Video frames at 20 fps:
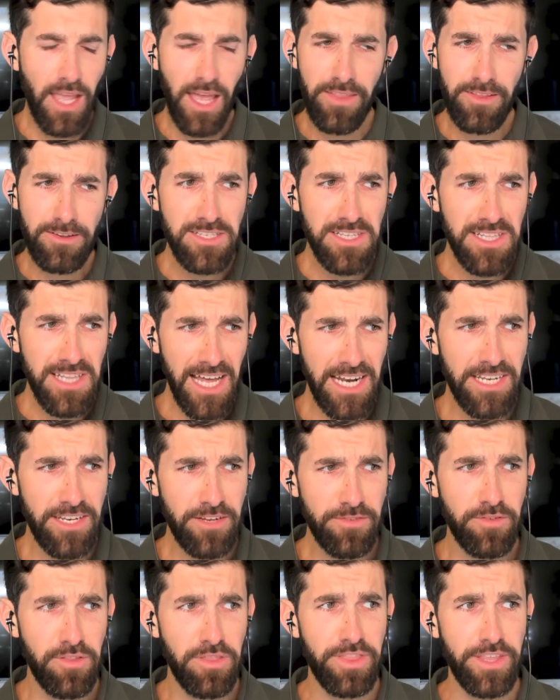And there's a lot of
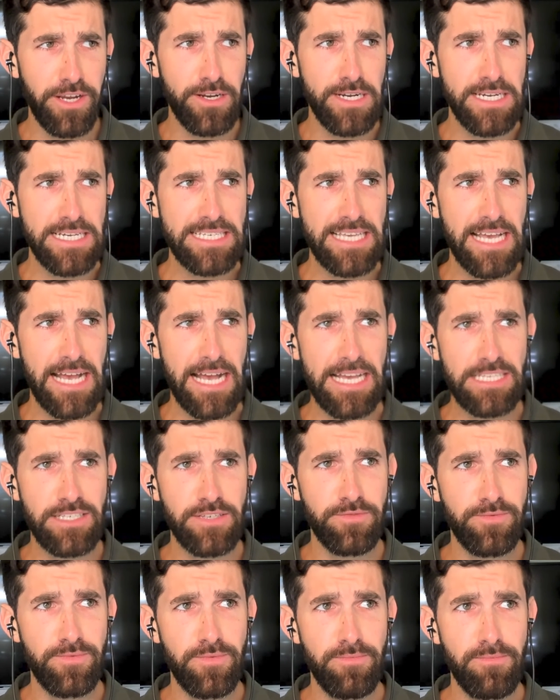different theories
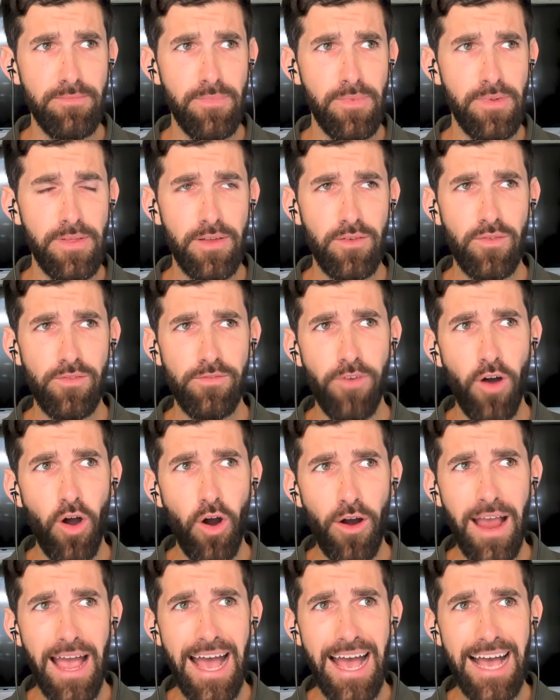as
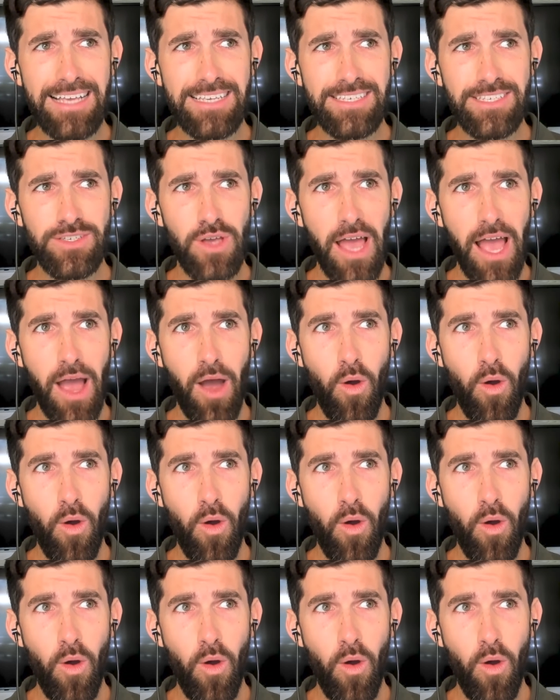far as